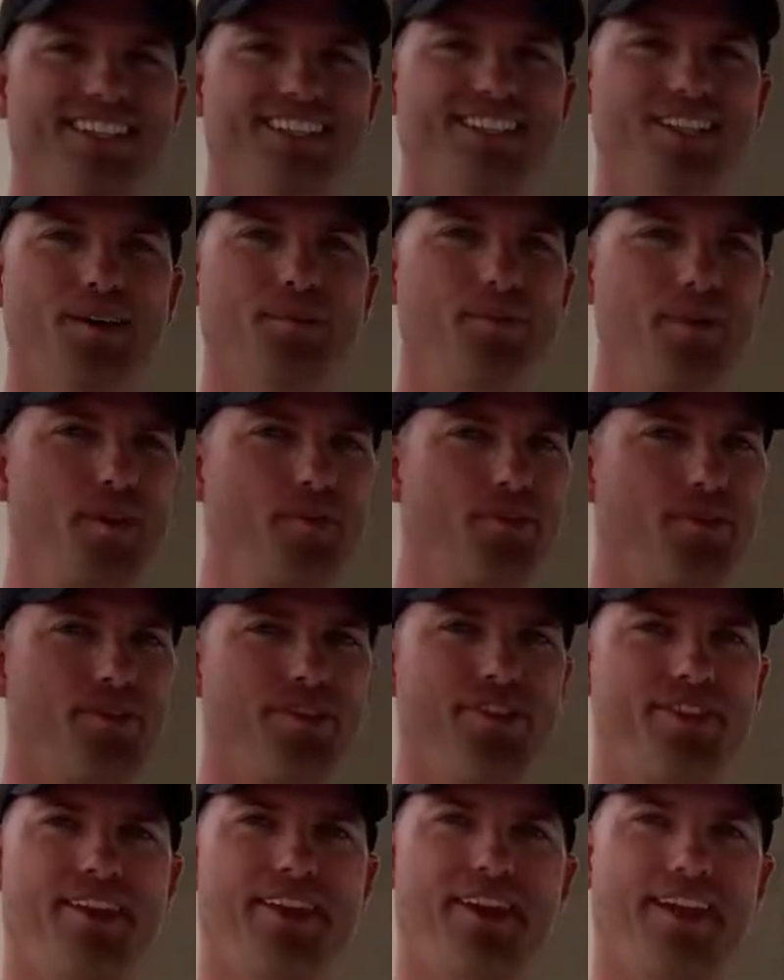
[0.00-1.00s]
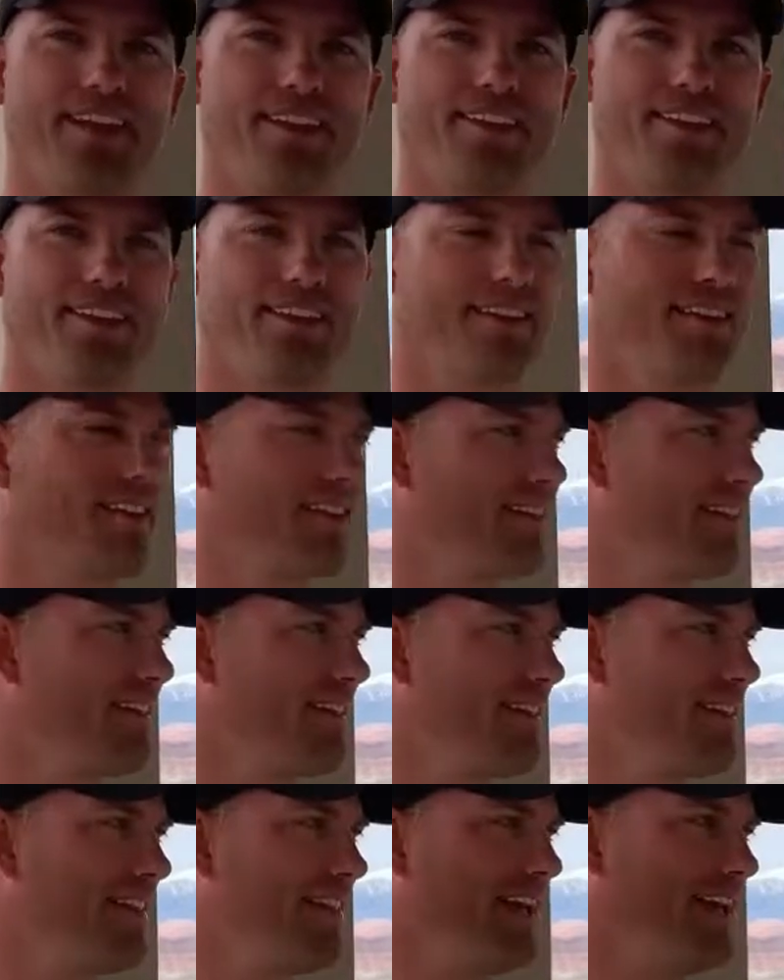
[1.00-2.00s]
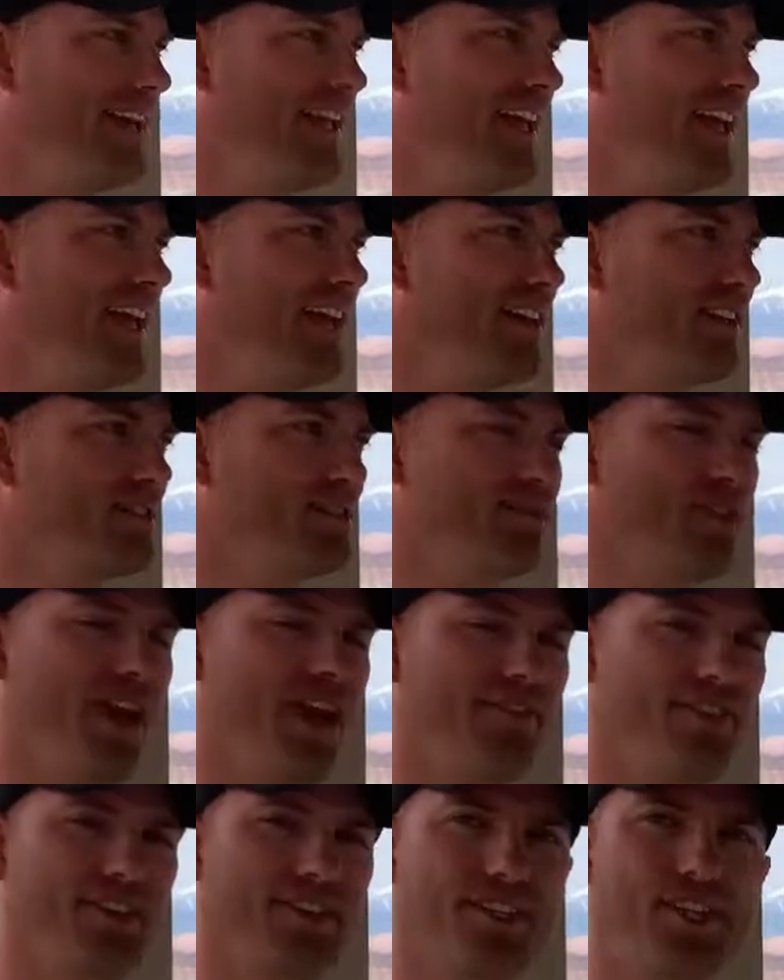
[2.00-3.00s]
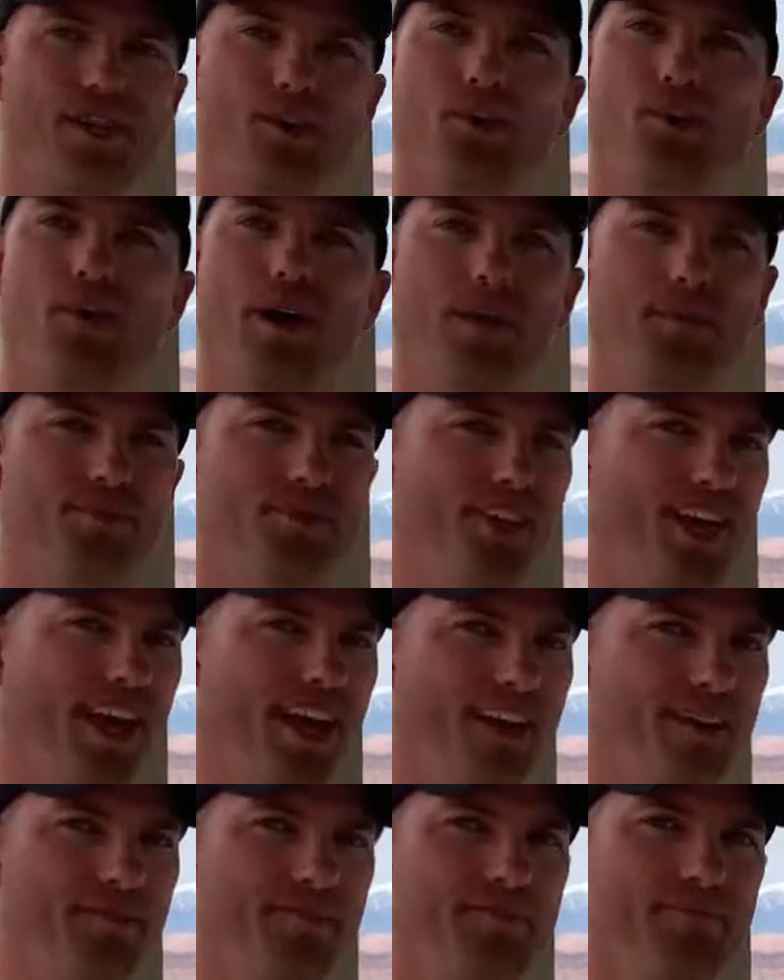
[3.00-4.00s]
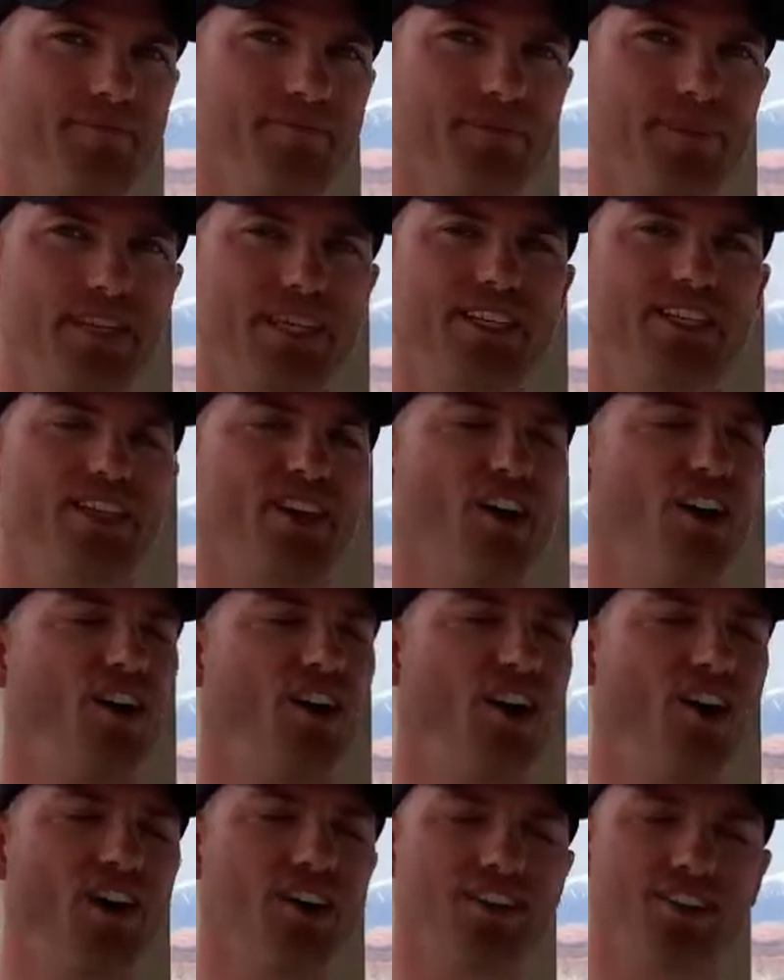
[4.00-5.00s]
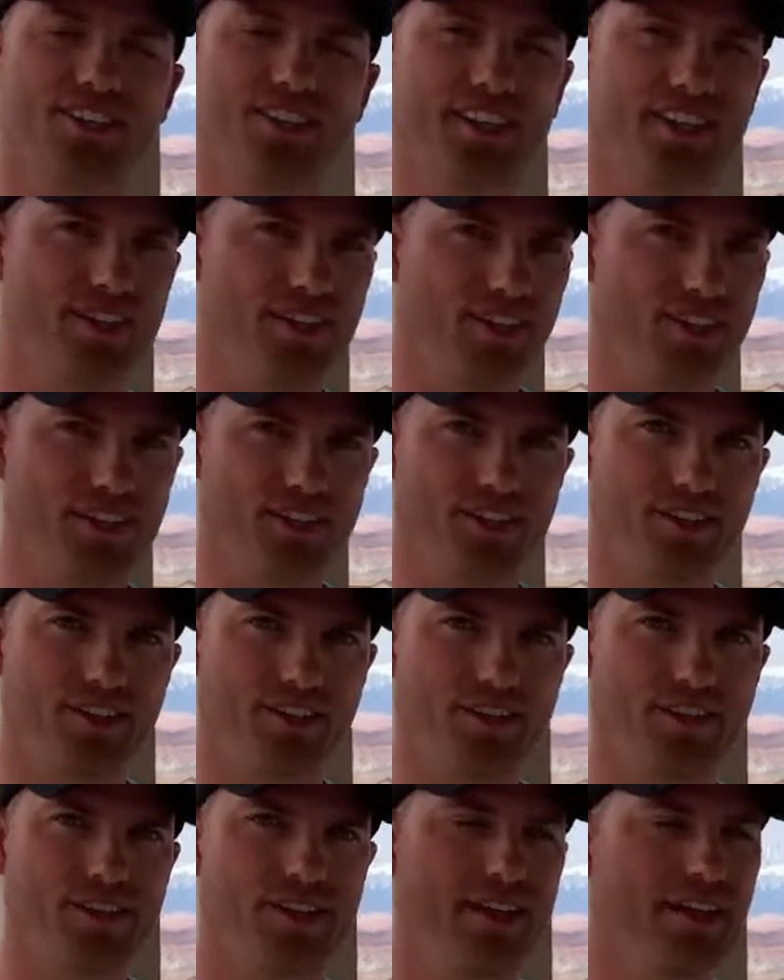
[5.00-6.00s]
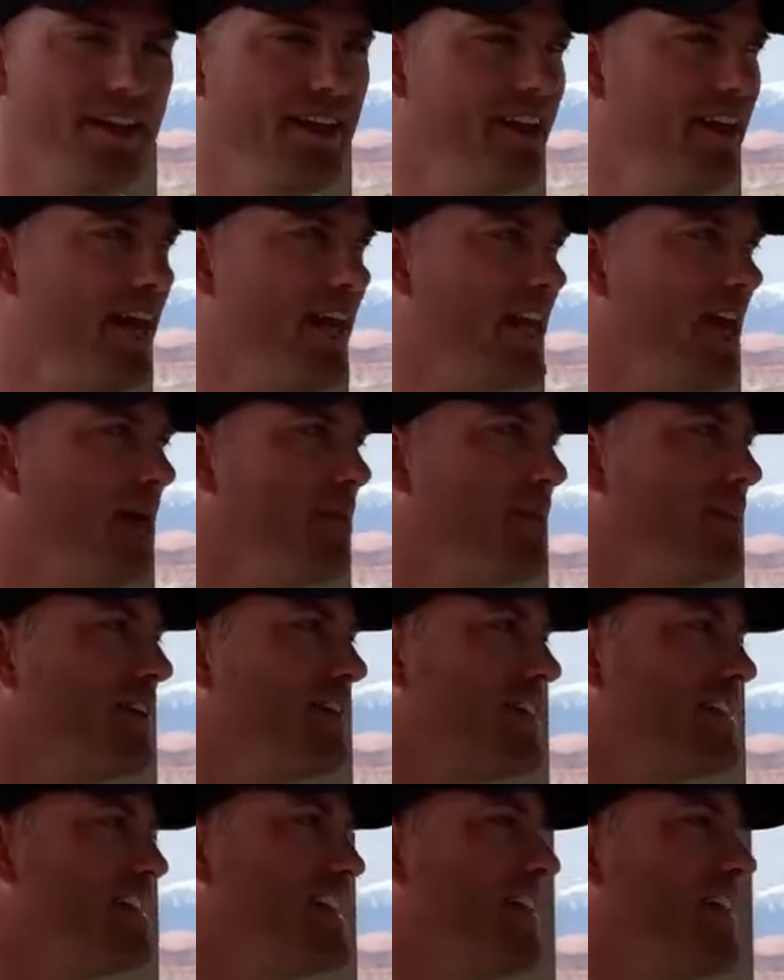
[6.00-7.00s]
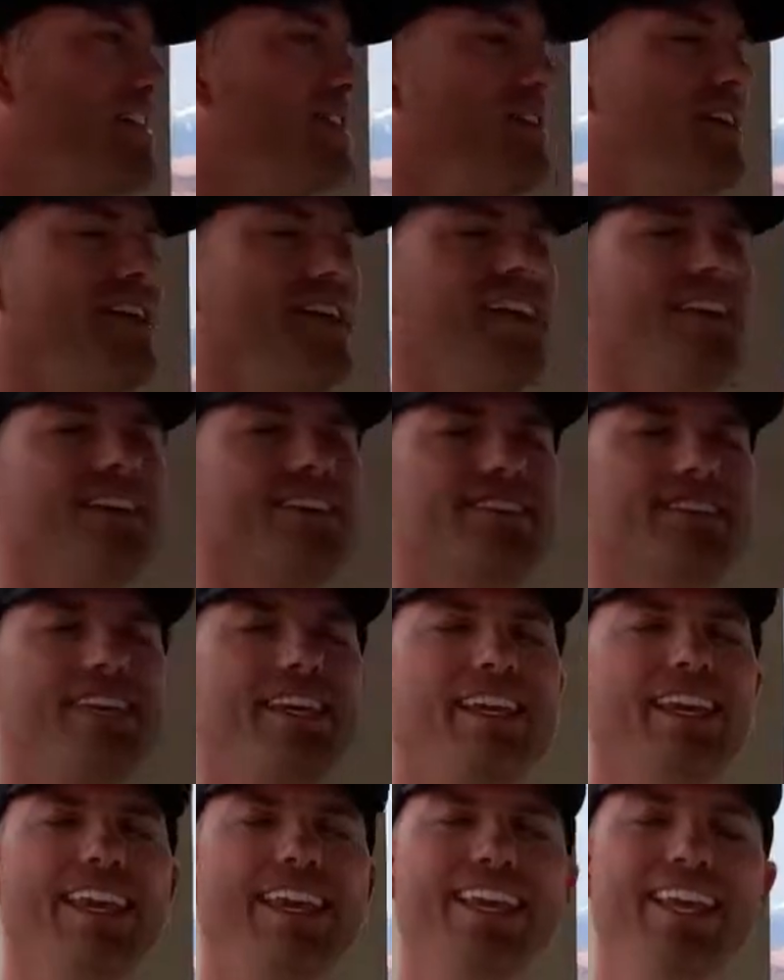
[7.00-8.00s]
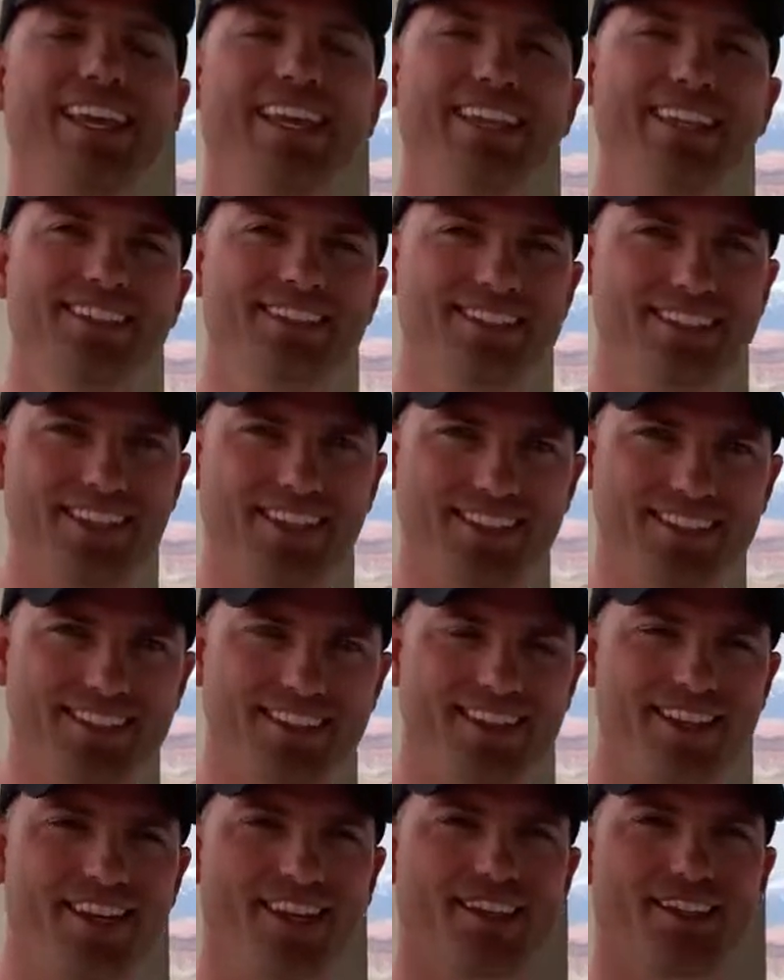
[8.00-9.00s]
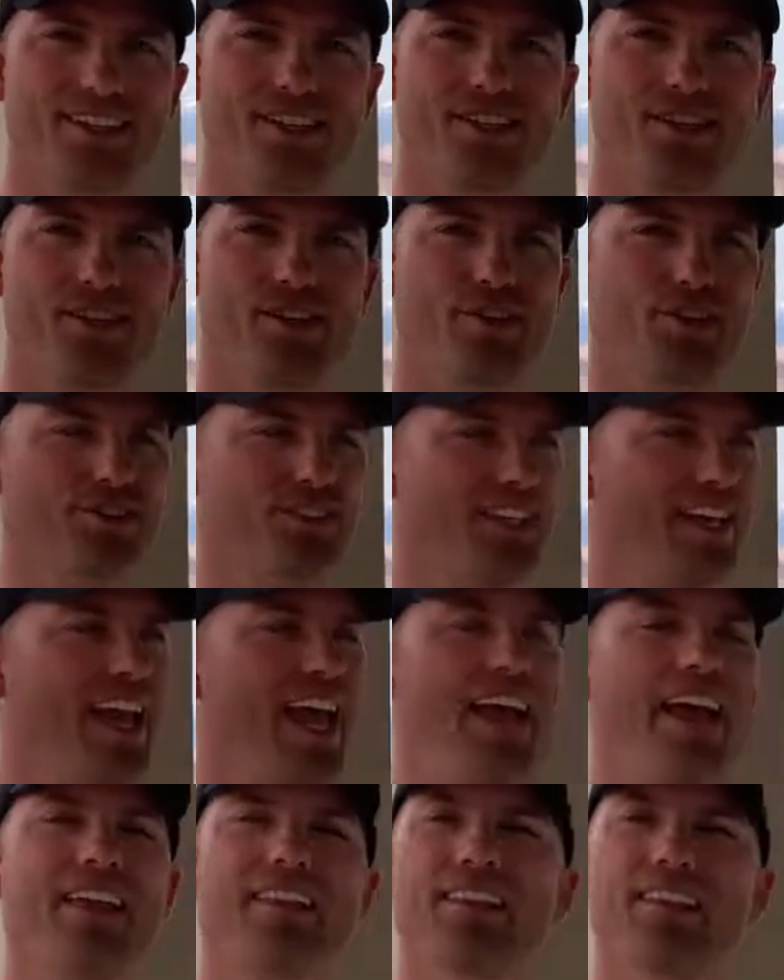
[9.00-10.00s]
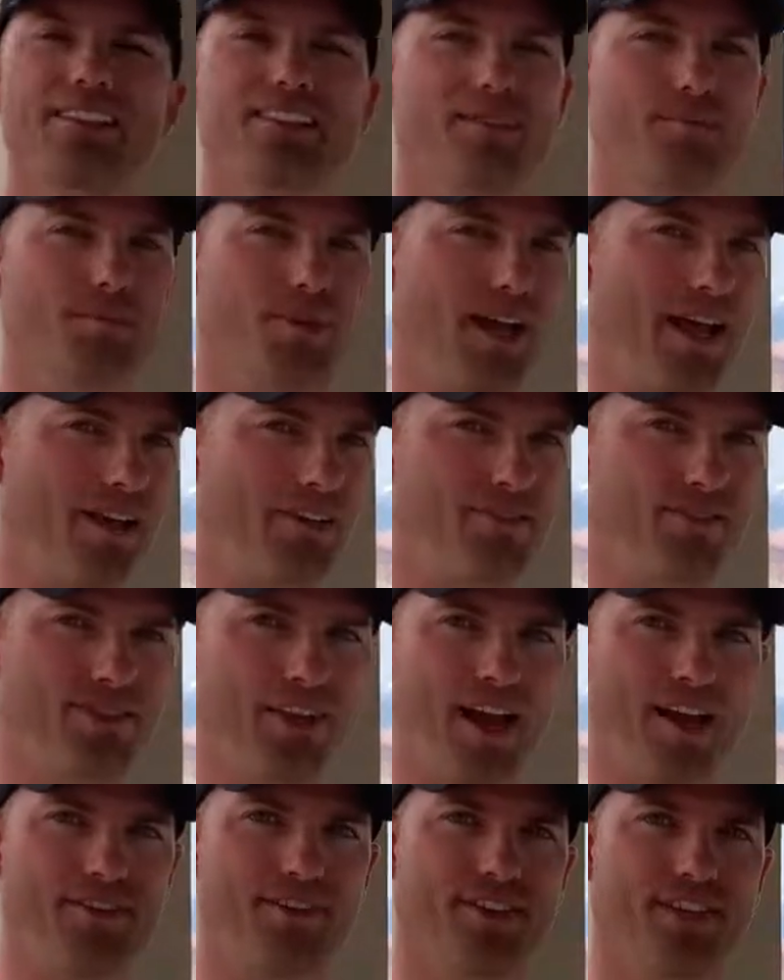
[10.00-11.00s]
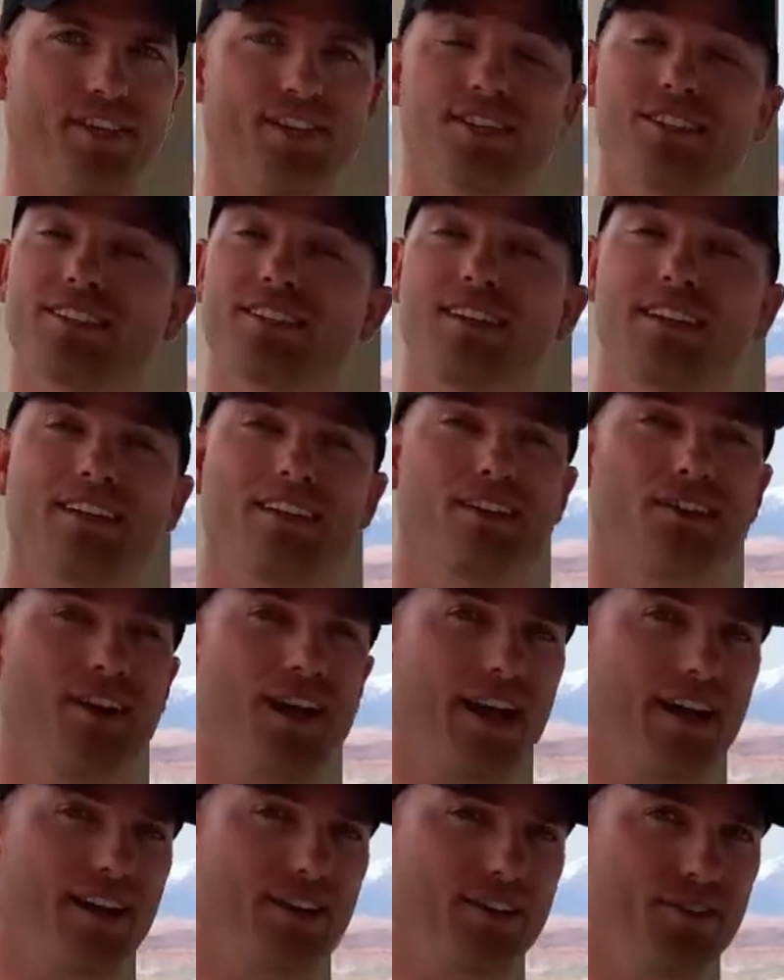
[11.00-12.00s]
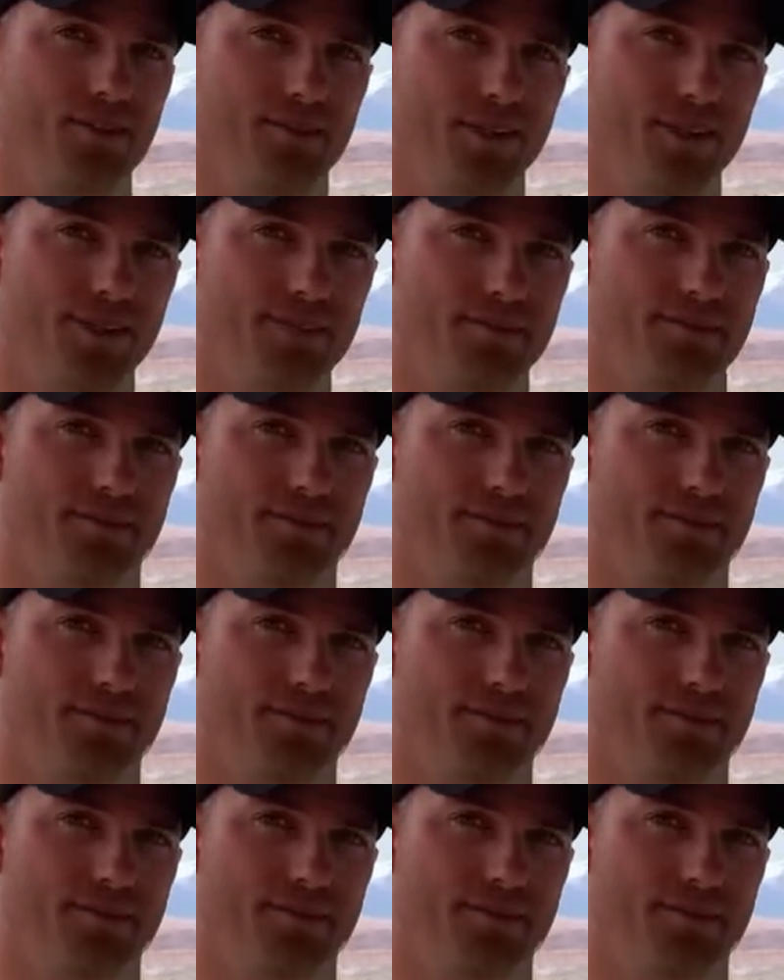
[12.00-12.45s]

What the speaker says: Some people think that getting traffic to your website is the hardest thing you can do. And I'm here to tell you it is the easiest thing to do. There's an endless supply of traffic. You just need to know how to do it.